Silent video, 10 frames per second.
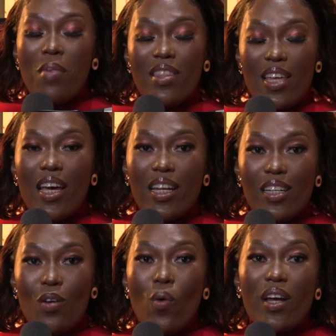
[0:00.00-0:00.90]
But
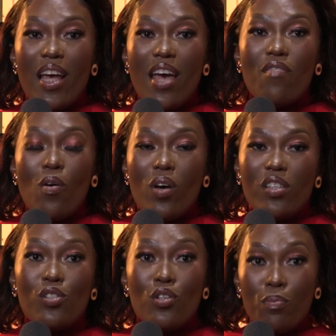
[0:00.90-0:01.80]
then whatever
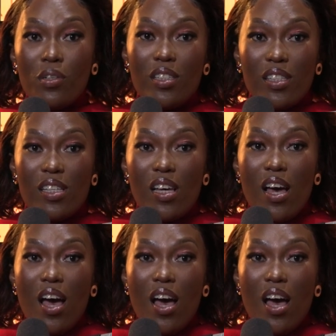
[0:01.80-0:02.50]
was surplus,